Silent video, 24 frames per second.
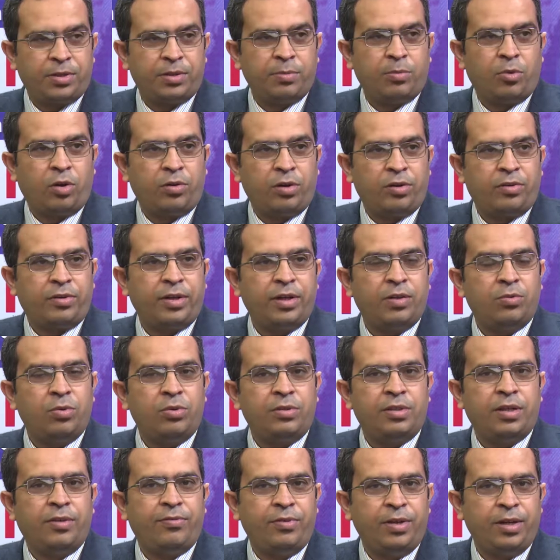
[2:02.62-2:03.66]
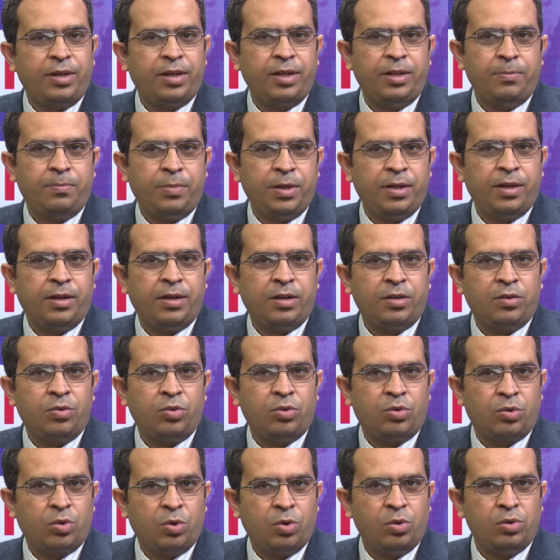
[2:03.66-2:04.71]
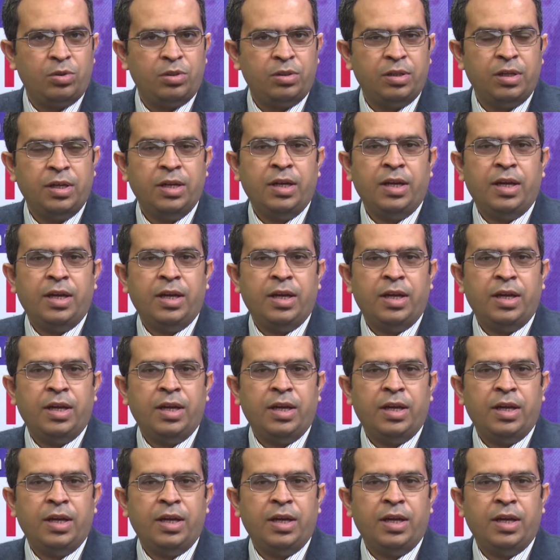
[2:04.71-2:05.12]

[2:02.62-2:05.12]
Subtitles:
monitoring will definitely play a good role